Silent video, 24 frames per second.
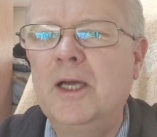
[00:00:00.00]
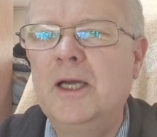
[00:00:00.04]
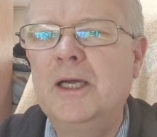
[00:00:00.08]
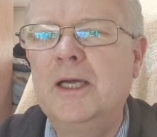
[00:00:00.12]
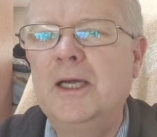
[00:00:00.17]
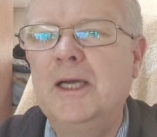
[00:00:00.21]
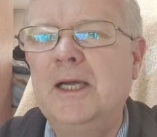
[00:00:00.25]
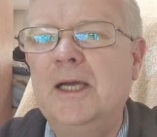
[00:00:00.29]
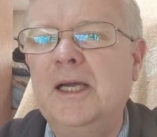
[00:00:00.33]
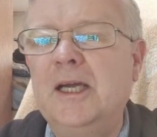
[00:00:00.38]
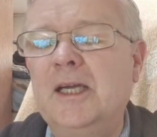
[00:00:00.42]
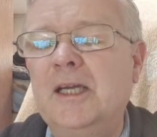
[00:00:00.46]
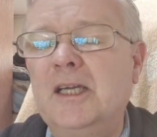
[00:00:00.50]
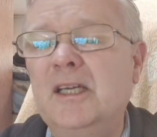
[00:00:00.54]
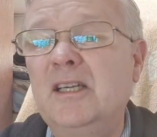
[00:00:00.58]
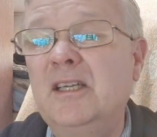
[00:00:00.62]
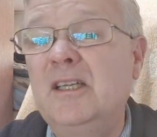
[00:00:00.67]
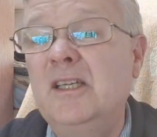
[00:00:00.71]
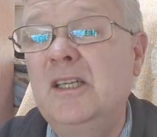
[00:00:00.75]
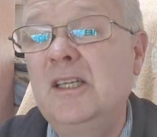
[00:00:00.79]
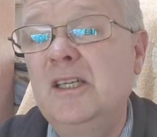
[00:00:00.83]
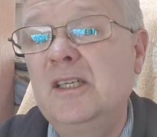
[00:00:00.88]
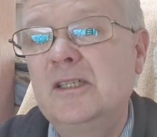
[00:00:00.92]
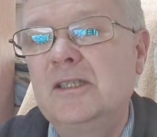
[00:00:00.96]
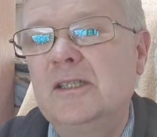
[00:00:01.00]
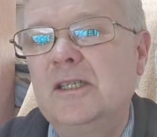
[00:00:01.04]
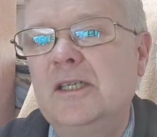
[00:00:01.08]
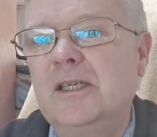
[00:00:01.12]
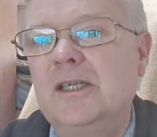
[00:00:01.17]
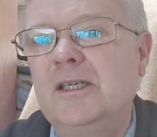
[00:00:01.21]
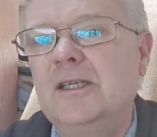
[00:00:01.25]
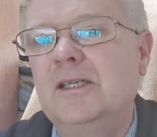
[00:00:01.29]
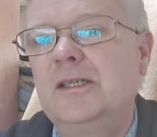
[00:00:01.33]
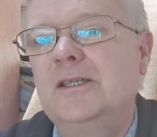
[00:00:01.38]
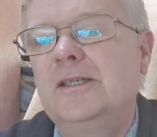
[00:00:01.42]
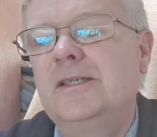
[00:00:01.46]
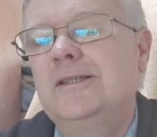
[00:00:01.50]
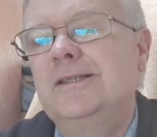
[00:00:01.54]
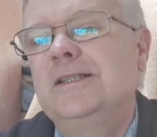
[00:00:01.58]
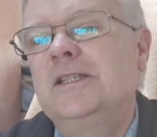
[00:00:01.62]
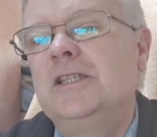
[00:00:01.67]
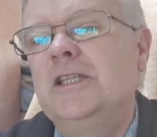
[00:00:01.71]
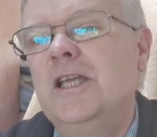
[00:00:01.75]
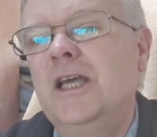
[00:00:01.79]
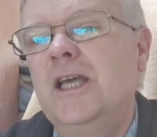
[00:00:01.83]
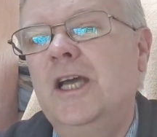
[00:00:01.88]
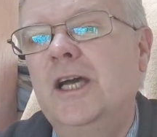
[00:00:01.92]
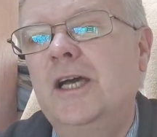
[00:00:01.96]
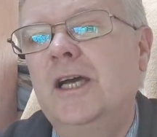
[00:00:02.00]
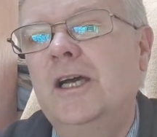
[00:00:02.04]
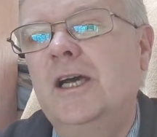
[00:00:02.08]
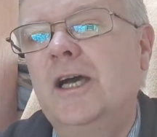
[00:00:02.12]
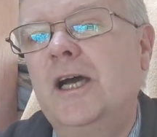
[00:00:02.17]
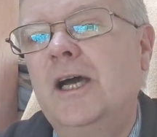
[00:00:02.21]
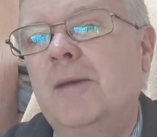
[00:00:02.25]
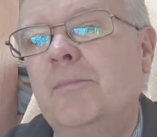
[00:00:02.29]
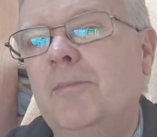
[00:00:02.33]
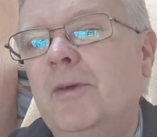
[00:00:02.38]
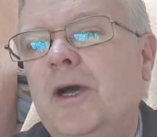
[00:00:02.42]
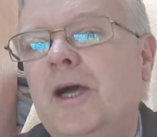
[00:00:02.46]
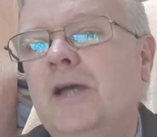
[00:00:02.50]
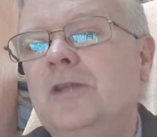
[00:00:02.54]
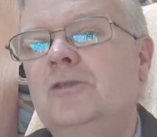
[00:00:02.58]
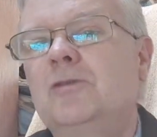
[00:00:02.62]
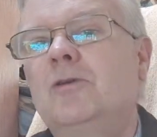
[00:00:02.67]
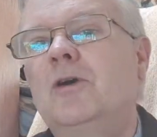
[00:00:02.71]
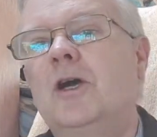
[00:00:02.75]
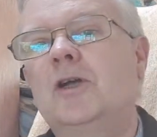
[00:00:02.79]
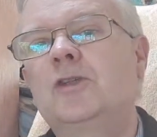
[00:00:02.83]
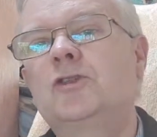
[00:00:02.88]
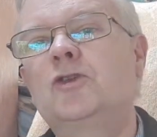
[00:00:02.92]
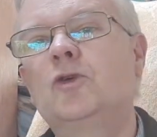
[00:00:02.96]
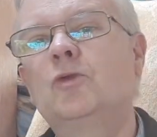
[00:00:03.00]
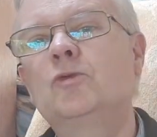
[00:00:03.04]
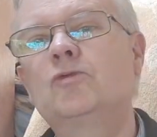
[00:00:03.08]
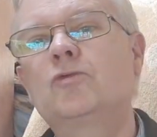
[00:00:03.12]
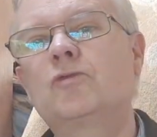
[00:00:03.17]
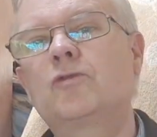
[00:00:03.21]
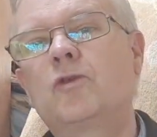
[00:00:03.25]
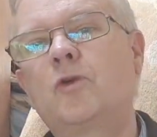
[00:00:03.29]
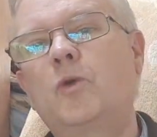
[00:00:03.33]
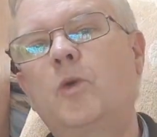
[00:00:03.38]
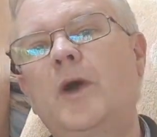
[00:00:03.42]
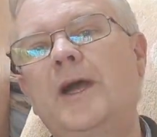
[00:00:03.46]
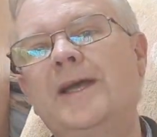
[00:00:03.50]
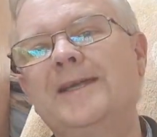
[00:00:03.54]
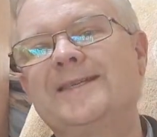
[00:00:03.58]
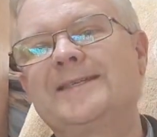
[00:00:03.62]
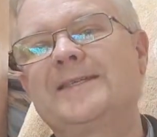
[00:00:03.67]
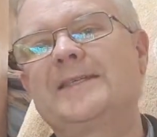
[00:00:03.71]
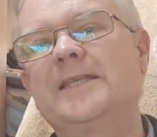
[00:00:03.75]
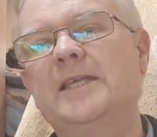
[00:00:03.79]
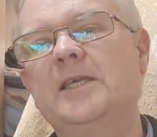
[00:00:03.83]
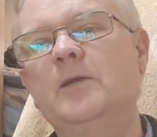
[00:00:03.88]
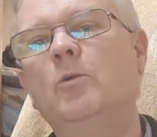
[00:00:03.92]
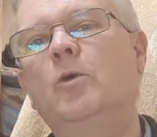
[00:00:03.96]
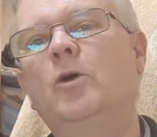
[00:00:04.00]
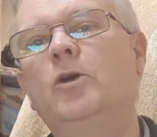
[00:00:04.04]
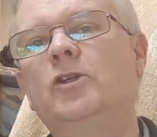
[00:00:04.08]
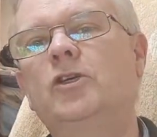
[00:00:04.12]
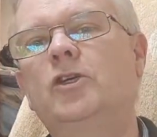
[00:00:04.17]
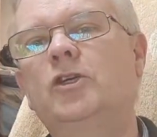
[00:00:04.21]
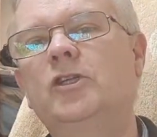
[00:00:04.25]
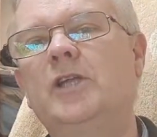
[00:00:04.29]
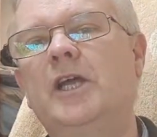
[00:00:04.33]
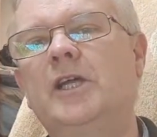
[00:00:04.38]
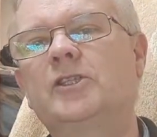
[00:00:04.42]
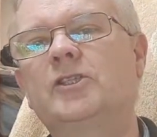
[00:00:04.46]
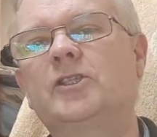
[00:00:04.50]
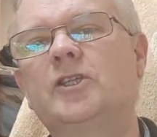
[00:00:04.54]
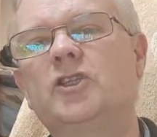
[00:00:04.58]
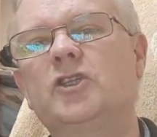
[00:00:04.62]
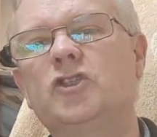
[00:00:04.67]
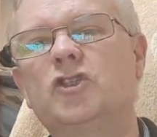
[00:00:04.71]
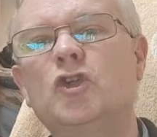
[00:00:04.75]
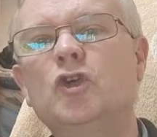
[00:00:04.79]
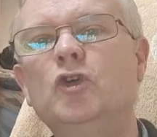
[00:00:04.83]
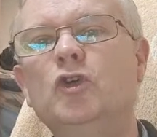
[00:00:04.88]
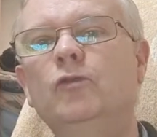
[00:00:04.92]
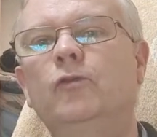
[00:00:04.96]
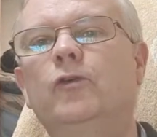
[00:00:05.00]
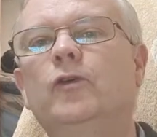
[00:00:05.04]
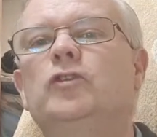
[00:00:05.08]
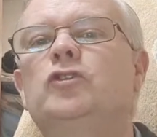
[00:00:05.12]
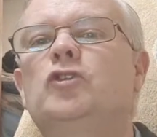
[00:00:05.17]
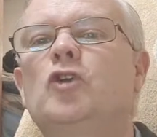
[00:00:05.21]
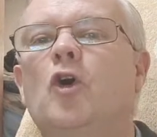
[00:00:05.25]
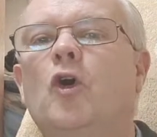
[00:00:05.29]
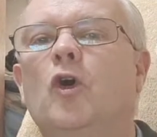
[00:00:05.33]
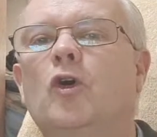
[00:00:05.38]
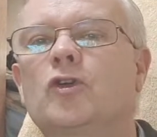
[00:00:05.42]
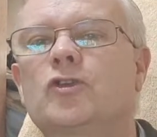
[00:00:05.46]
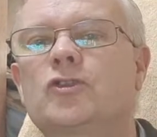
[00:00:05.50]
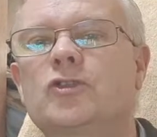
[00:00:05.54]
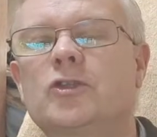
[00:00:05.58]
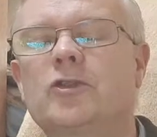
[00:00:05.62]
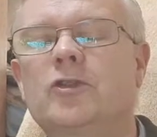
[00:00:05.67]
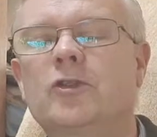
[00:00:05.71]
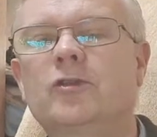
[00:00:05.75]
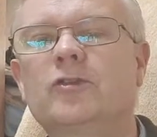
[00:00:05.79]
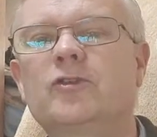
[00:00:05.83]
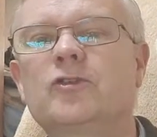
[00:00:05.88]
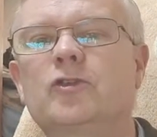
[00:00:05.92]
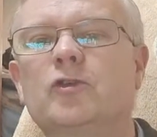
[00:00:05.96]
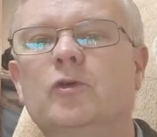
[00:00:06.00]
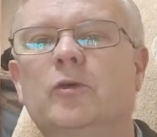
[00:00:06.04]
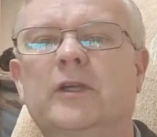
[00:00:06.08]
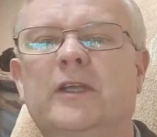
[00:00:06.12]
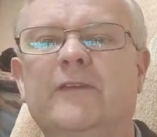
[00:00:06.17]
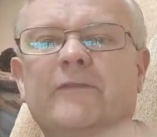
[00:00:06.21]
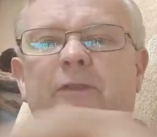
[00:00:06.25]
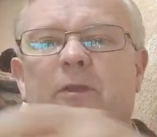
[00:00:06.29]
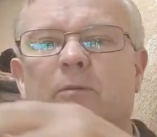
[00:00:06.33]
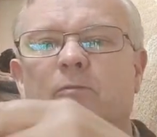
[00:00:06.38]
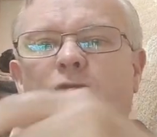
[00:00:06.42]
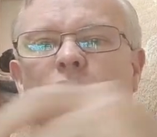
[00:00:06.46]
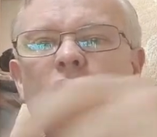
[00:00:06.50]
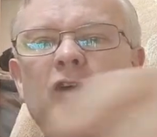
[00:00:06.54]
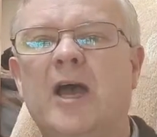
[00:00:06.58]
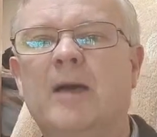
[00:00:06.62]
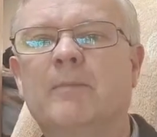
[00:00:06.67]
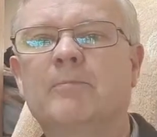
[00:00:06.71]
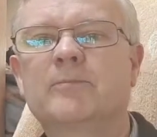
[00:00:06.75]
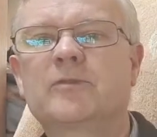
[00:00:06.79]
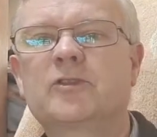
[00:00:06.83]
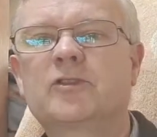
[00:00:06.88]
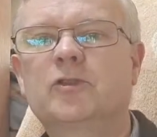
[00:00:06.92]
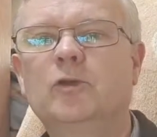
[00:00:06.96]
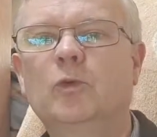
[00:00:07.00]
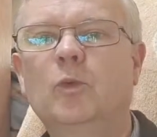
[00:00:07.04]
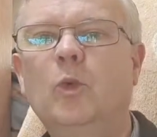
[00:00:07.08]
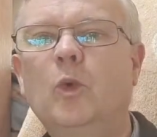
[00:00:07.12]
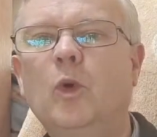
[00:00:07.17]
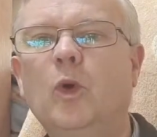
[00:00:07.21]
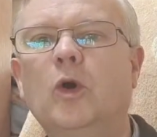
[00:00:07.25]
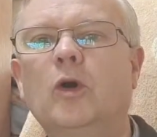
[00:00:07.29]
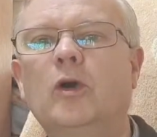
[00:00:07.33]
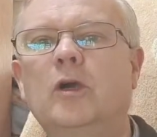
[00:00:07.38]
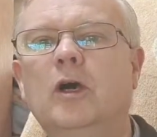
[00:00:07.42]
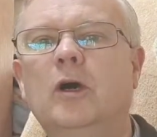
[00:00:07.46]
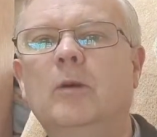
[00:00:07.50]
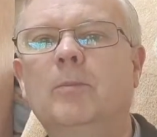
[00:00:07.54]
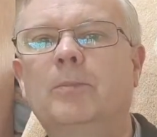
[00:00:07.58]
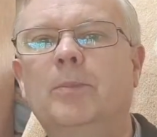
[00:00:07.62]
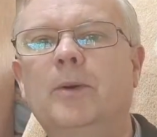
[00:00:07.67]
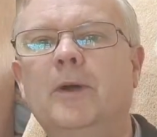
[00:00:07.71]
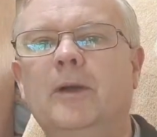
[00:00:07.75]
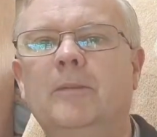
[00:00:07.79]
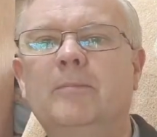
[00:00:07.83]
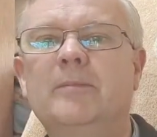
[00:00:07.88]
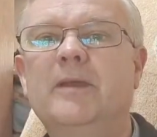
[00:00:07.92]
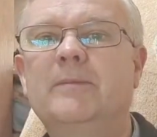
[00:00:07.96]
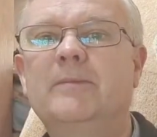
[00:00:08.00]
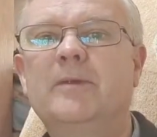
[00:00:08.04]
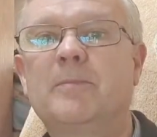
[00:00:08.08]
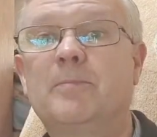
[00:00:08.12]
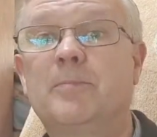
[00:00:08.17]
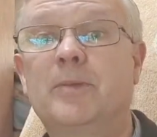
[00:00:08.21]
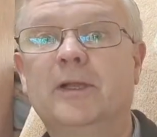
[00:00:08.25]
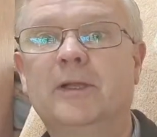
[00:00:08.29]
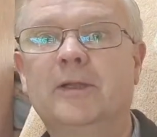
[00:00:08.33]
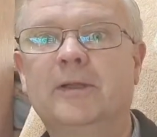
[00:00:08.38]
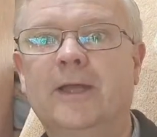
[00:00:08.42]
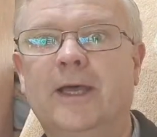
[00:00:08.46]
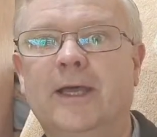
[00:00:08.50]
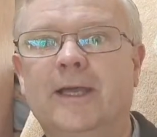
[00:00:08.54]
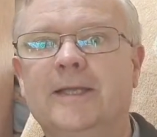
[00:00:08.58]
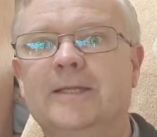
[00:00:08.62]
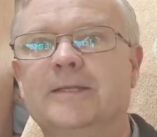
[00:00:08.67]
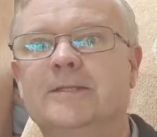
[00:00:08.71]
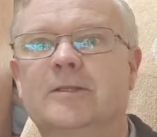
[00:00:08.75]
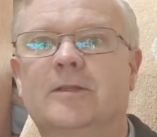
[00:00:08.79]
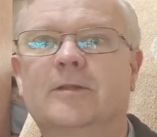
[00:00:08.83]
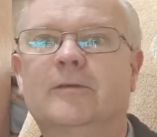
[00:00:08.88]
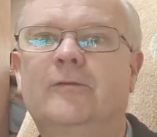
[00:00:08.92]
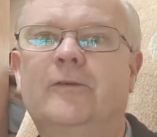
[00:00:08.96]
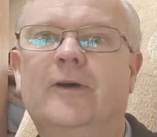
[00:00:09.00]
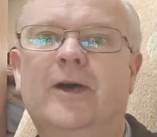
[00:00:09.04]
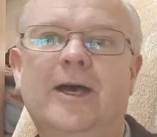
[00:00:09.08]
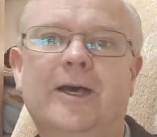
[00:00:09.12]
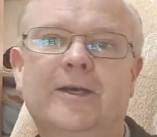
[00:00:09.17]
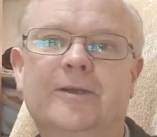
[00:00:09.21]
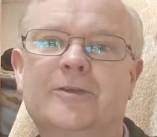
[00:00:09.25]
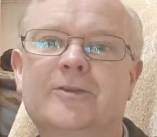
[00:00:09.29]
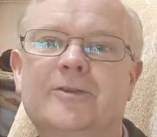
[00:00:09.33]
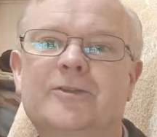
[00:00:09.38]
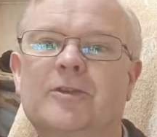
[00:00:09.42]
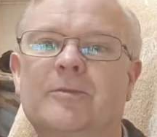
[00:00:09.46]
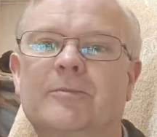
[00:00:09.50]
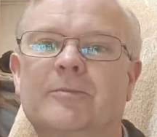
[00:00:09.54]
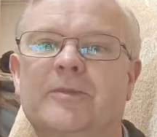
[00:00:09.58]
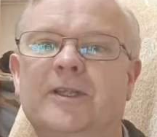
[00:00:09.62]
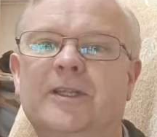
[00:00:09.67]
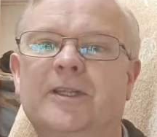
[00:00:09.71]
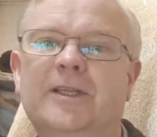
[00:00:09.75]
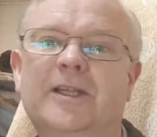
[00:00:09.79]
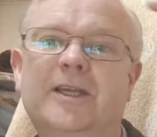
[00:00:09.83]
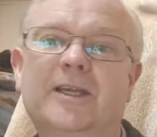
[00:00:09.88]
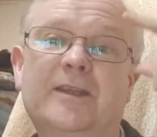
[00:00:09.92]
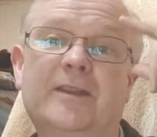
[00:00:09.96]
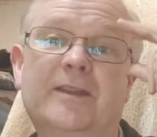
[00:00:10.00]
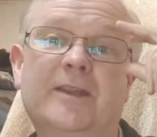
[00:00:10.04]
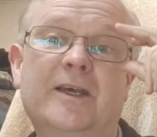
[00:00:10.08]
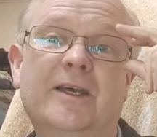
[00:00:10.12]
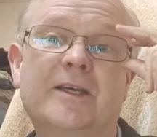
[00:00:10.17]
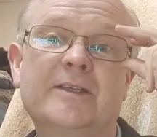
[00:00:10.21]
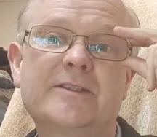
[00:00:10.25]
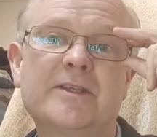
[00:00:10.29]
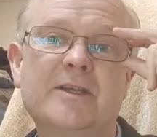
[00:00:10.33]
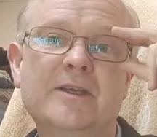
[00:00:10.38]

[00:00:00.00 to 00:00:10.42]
Yeah, but I don't quite see what you can actually do for dogs other than sort of give them ramps to walk up, maybe build that into the van or something like that.